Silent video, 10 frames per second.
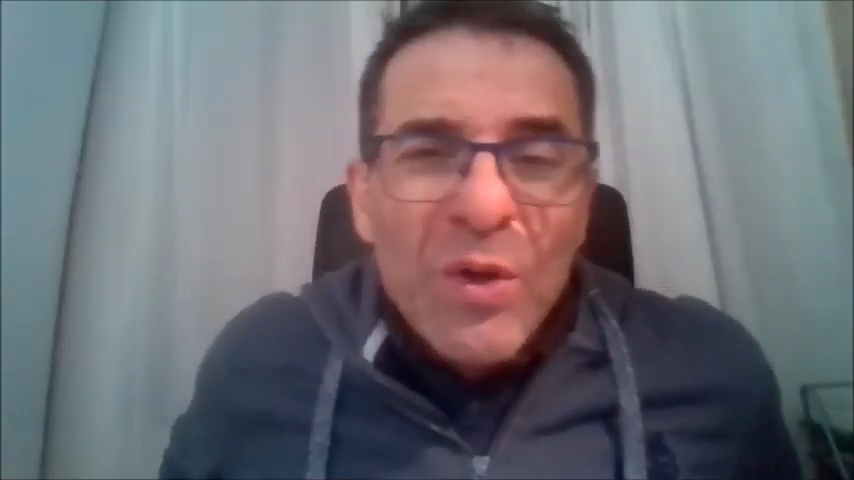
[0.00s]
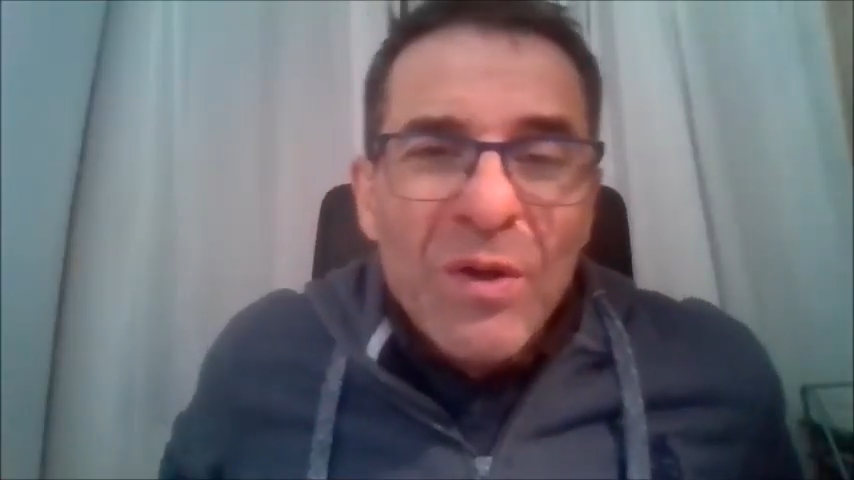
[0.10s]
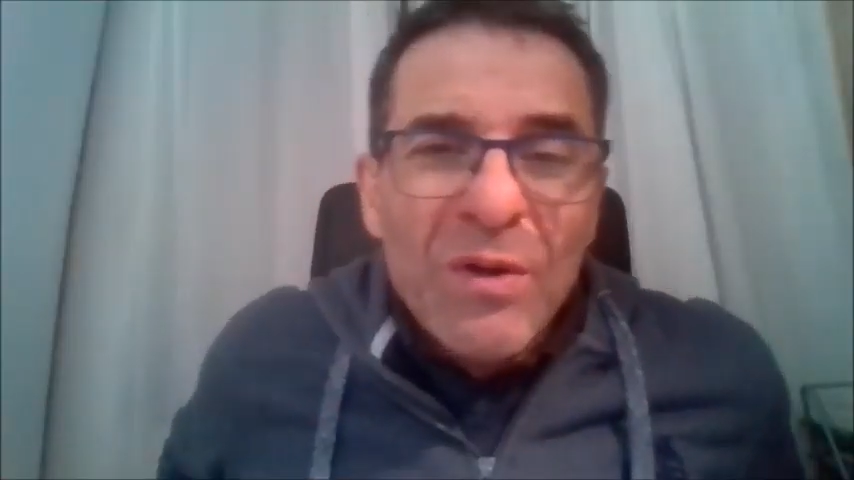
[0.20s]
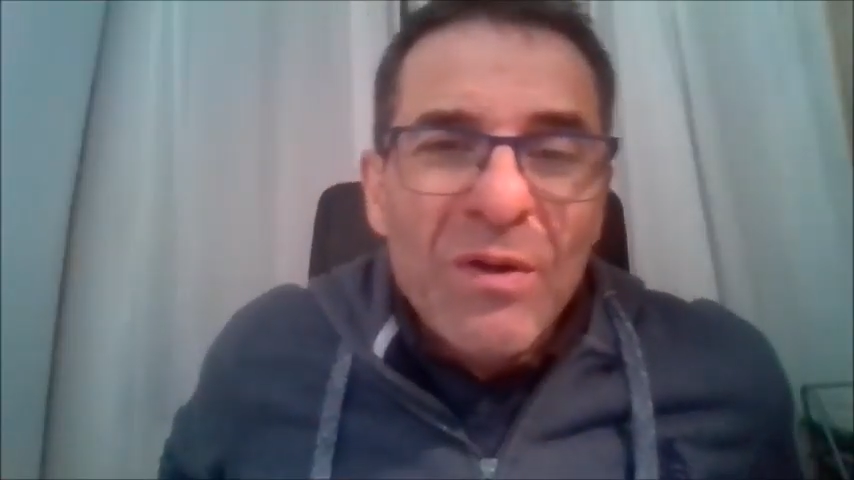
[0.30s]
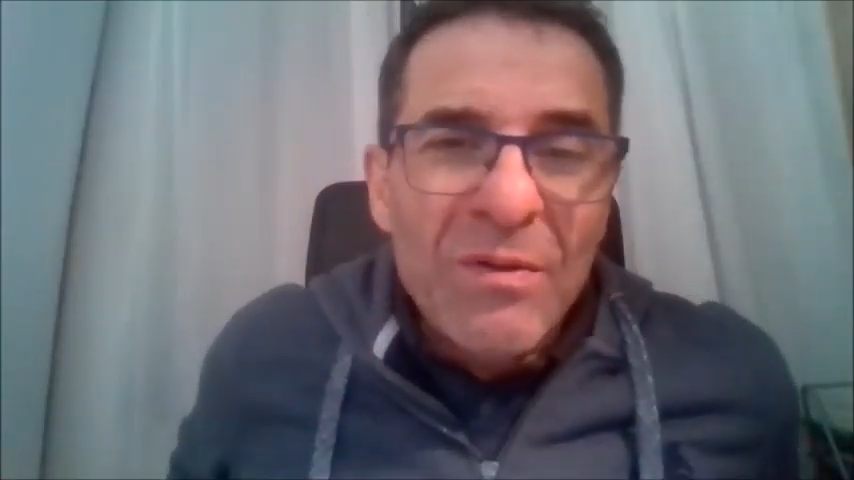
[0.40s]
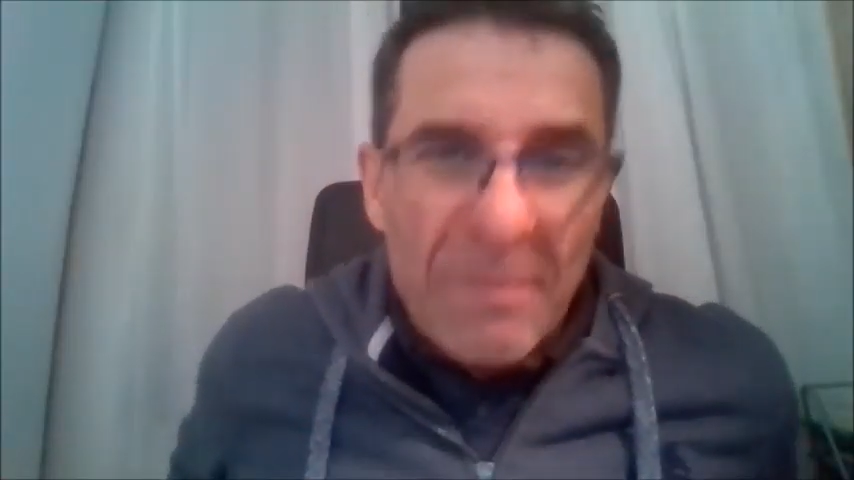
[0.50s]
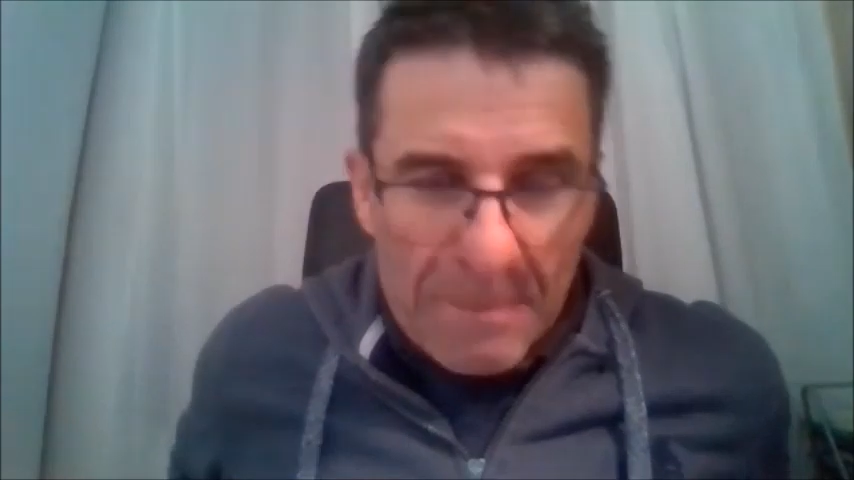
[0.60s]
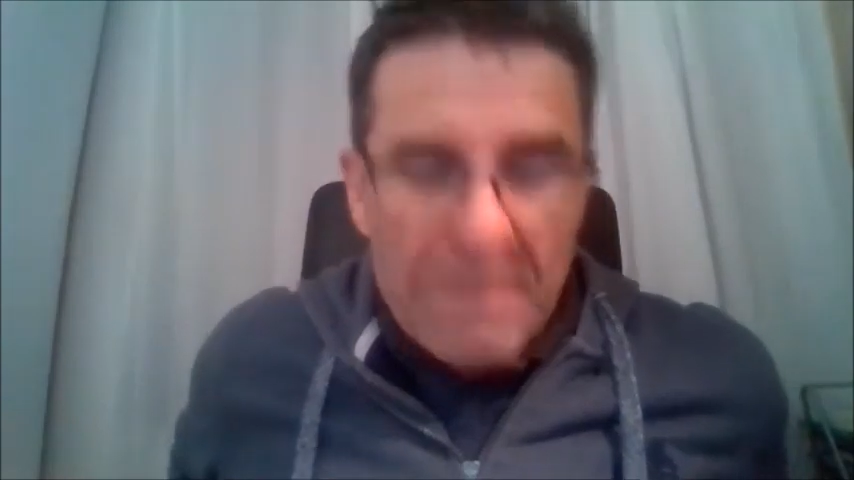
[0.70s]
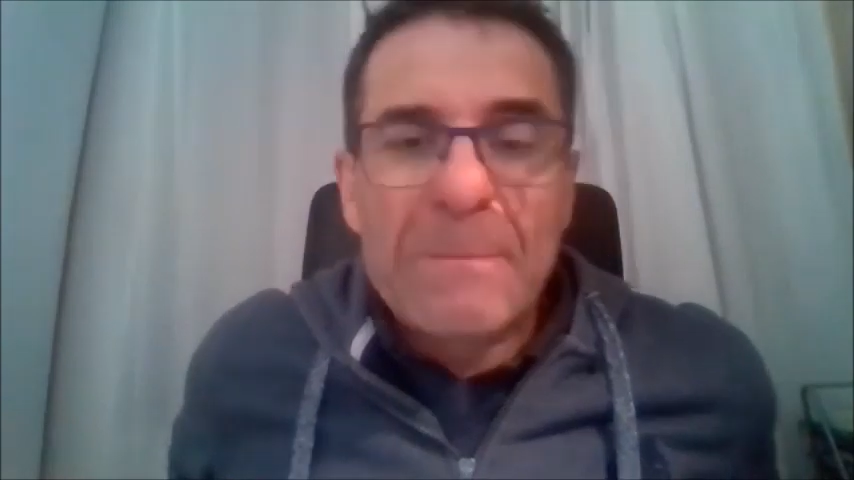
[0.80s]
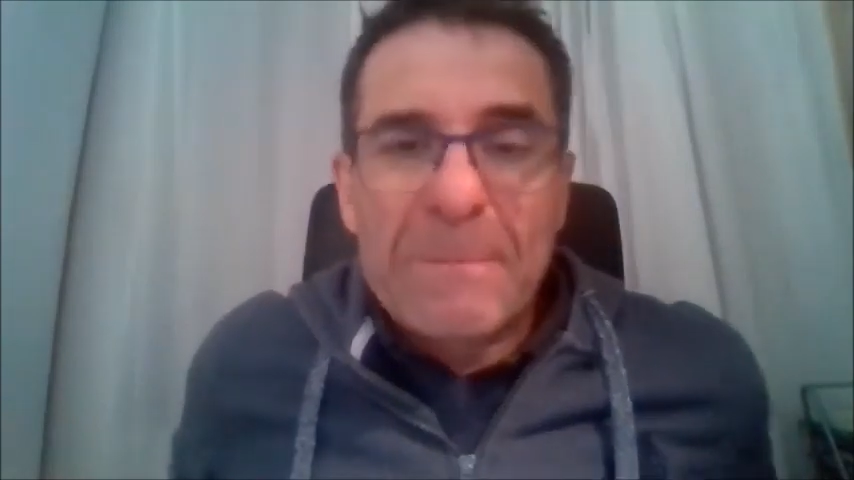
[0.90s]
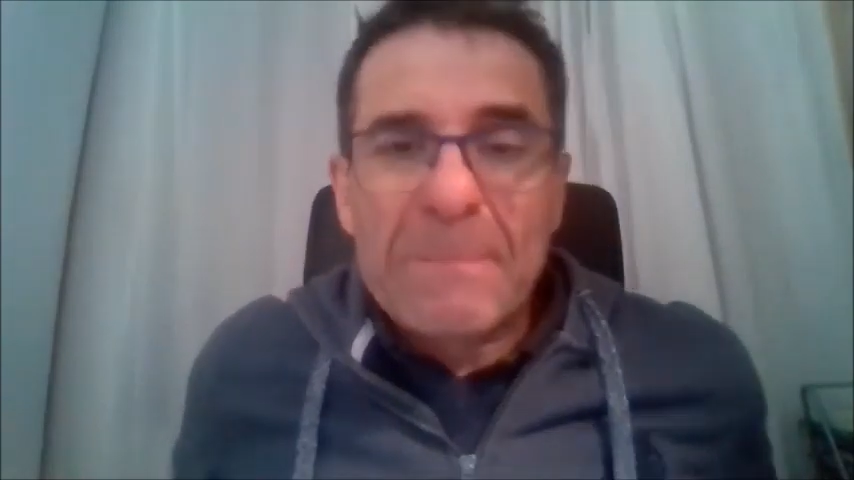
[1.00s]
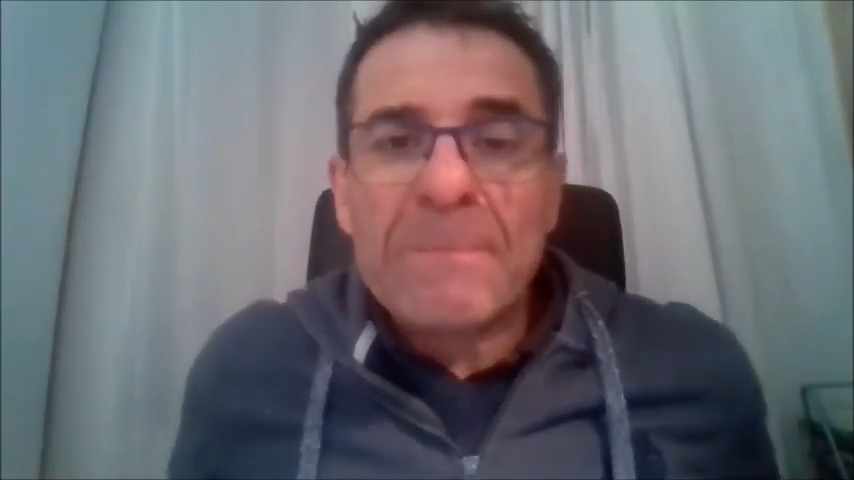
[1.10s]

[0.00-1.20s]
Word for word: you know more, as you